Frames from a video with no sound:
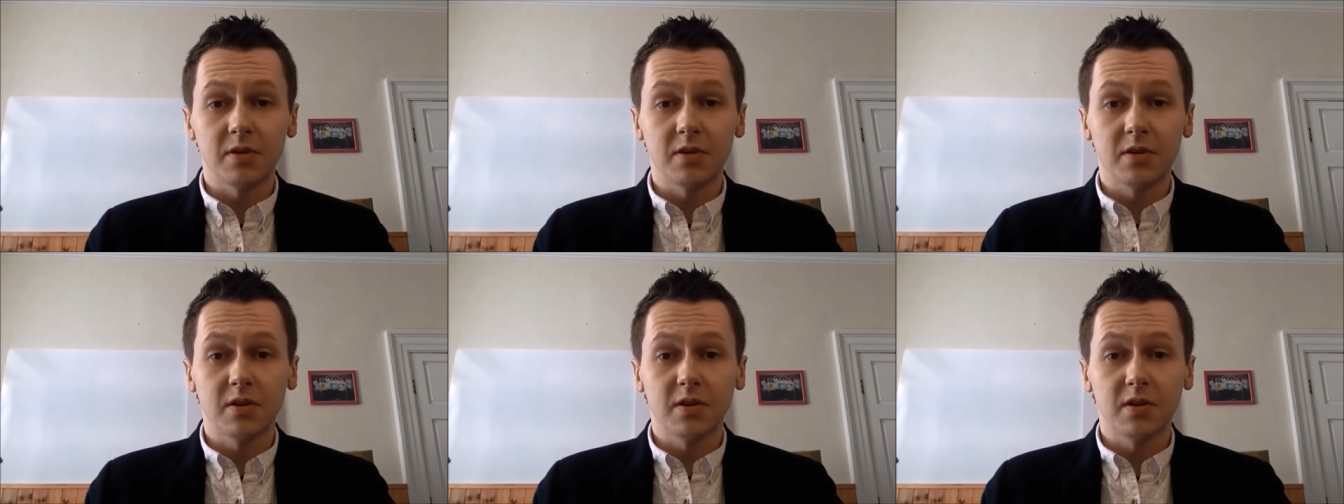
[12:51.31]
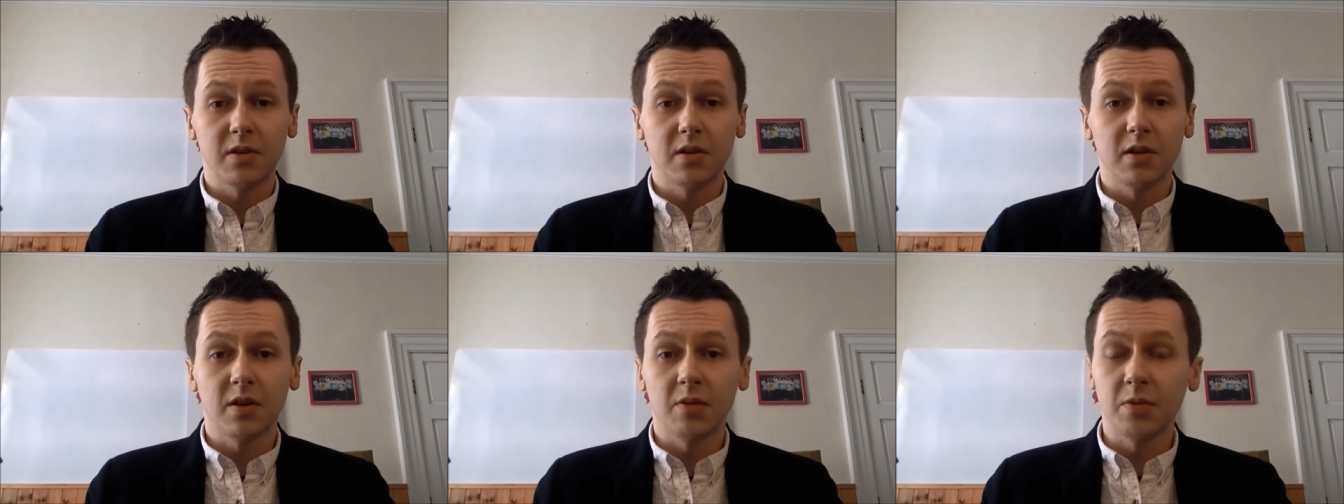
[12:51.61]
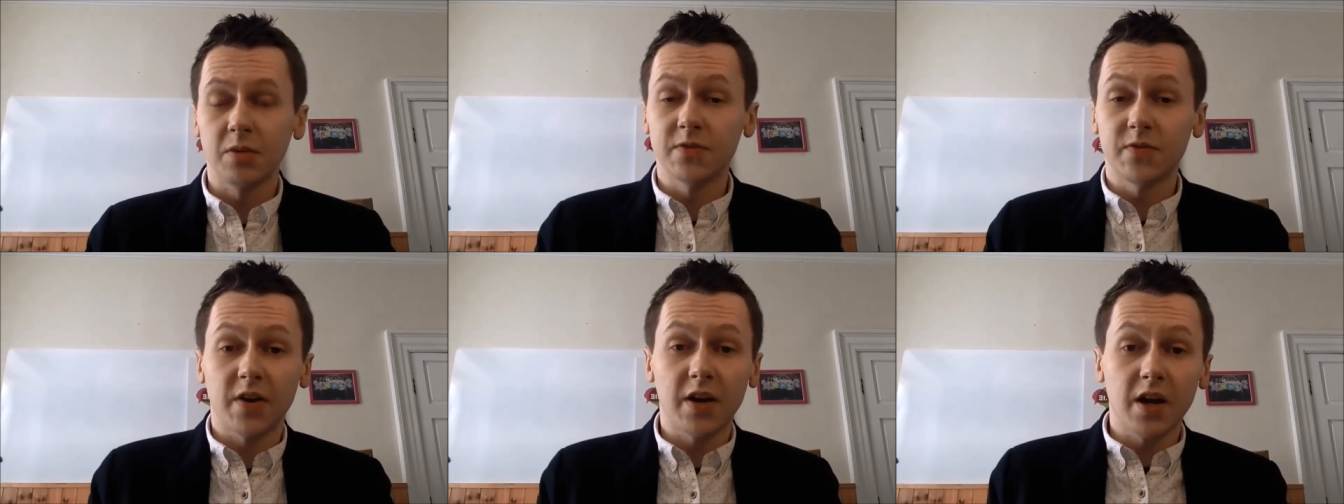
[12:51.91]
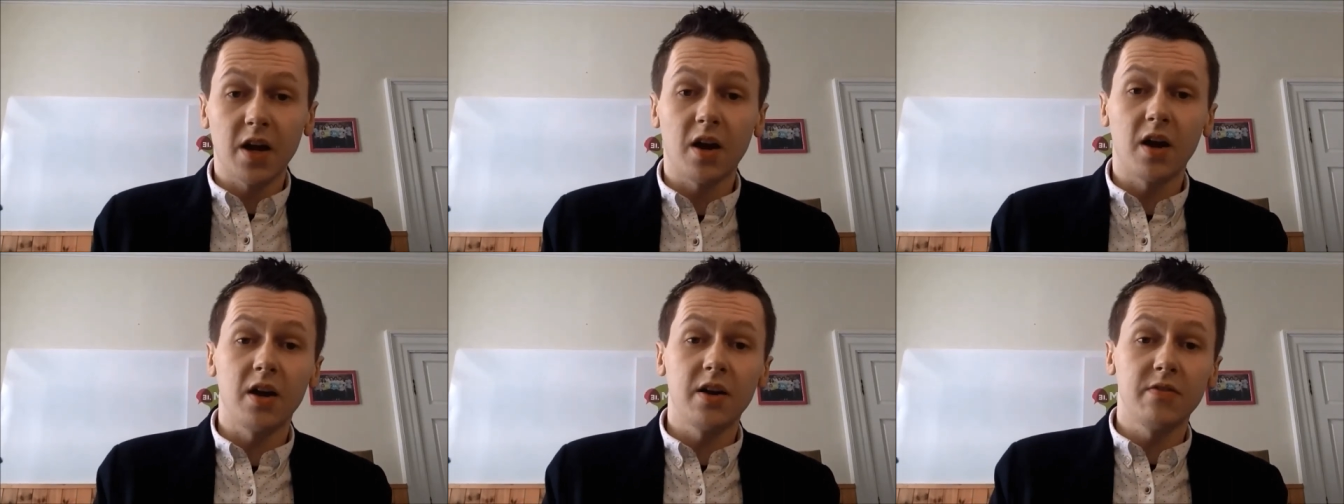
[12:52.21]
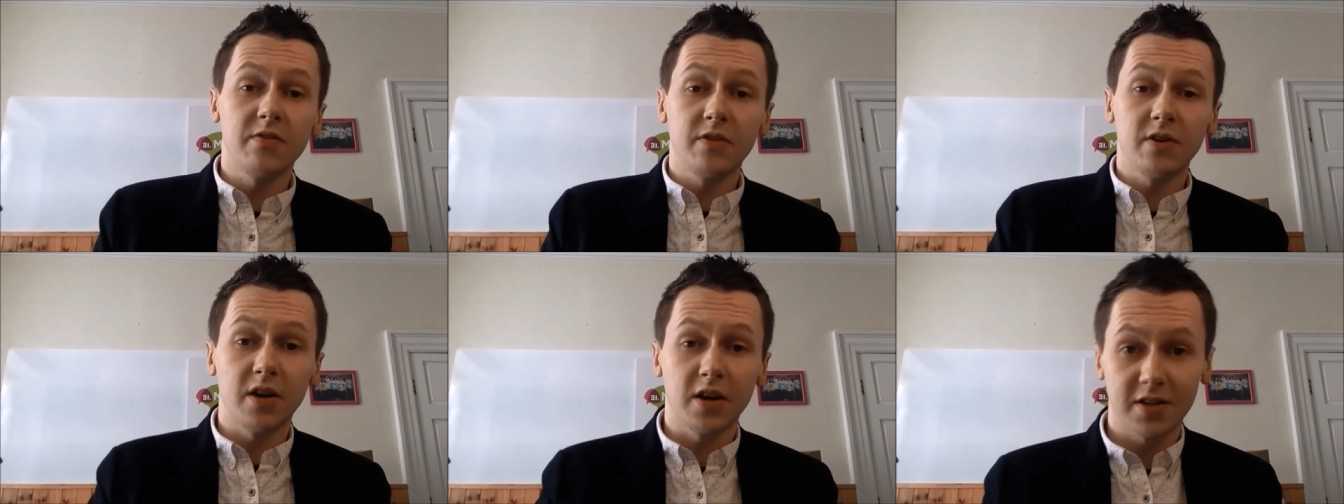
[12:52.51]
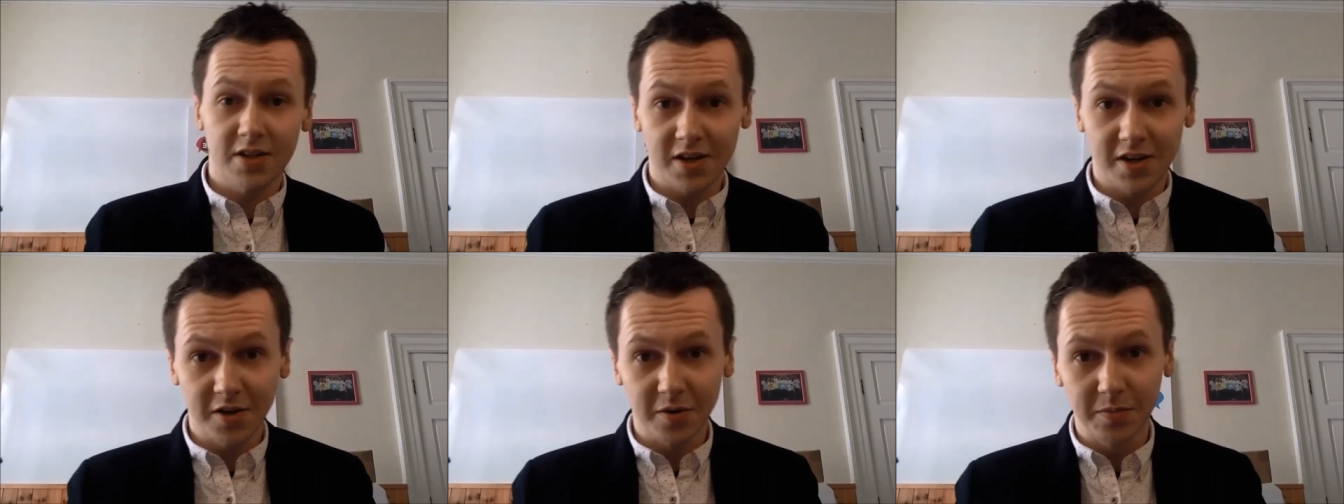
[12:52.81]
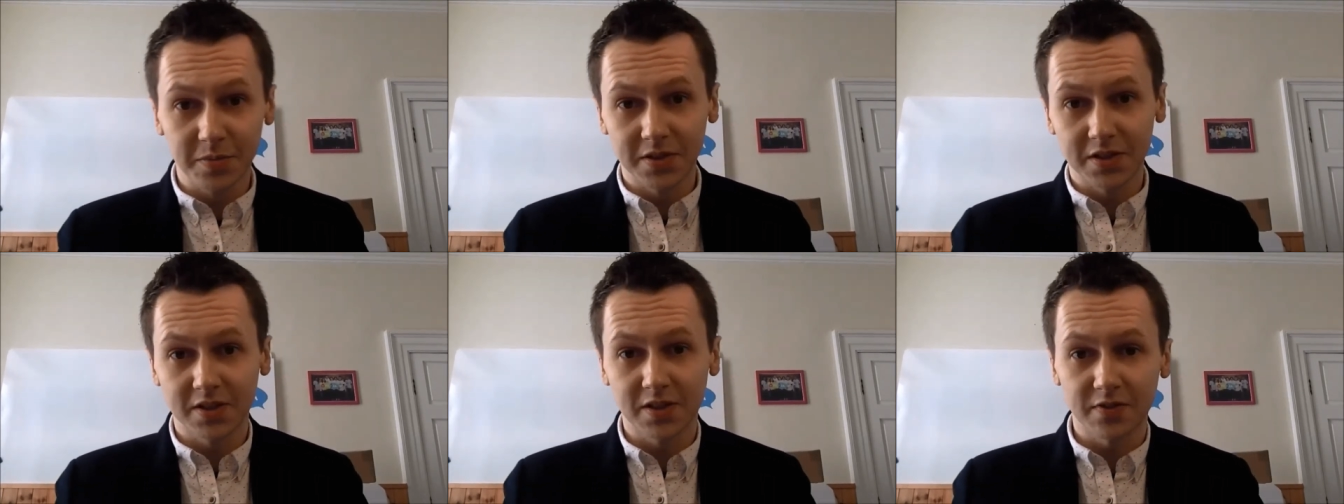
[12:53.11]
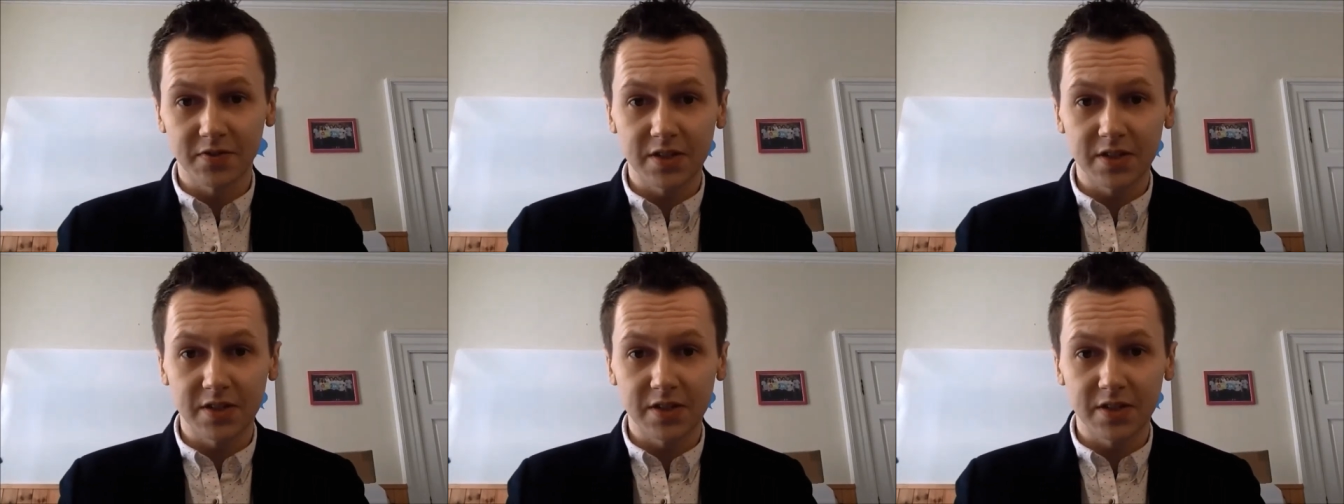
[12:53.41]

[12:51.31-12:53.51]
uh, it was very hard for a lot of clubs and stuff